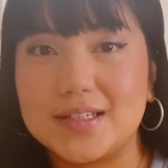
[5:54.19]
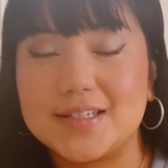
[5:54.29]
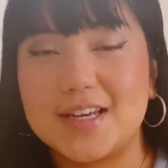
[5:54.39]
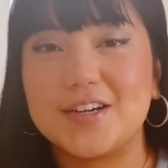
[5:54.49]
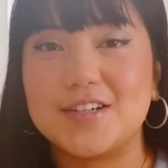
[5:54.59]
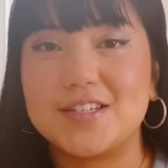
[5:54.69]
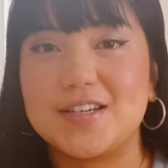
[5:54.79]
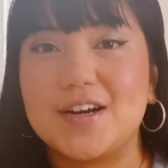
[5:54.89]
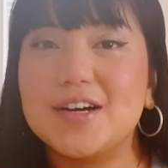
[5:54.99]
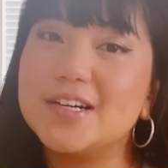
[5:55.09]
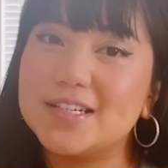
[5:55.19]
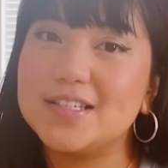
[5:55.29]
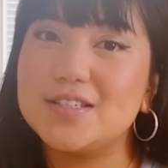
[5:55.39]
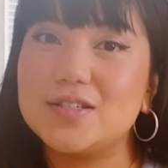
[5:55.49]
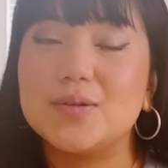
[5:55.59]
designers and
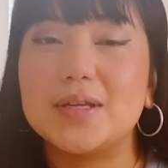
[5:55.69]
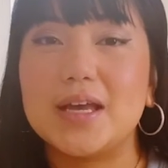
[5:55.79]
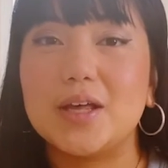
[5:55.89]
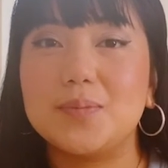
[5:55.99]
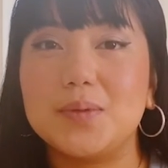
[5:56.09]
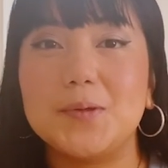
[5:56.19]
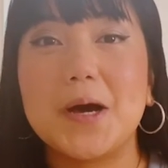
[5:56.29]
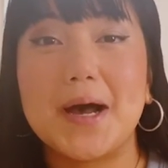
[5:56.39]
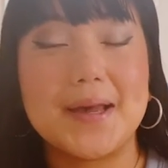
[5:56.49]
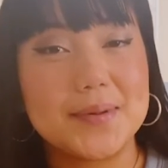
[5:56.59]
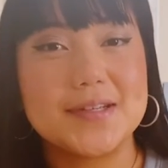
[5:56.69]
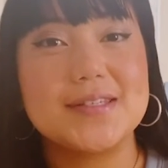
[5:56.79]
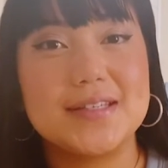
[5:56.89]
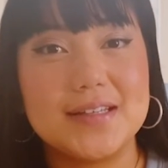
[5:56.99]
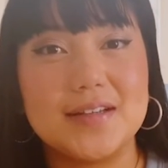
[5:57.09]
artists who can help you. I
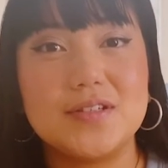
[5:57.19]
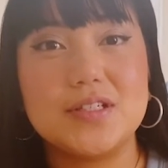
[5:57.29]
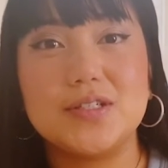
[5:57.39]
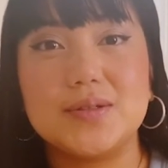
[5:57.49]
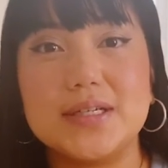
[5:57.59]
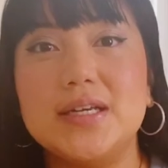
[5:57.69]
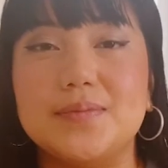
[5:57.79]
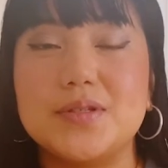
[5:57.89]
personally love to do it.